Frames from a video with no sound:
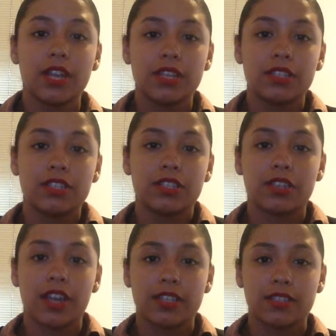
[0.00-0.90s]
teach you
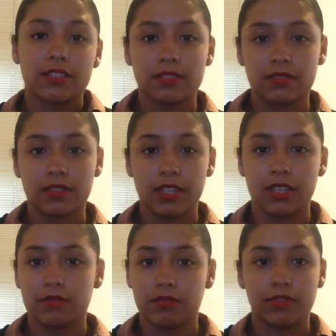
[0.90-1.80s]
guys
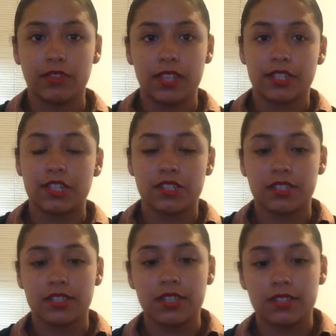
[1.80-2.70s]
in for like
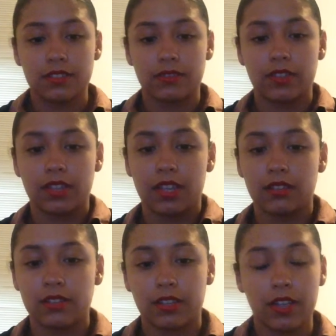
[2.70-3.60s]
JROTC and stuff like that.
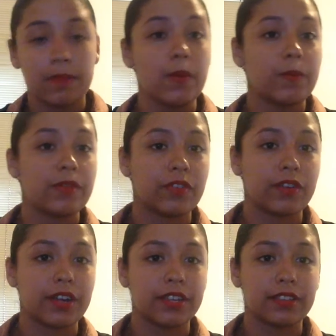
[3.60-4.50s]
Like I'm open for
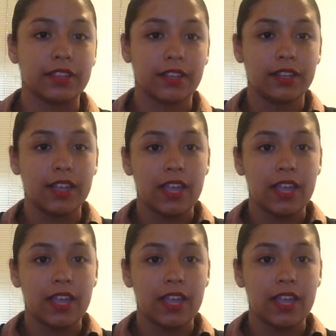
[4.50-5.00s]
anything.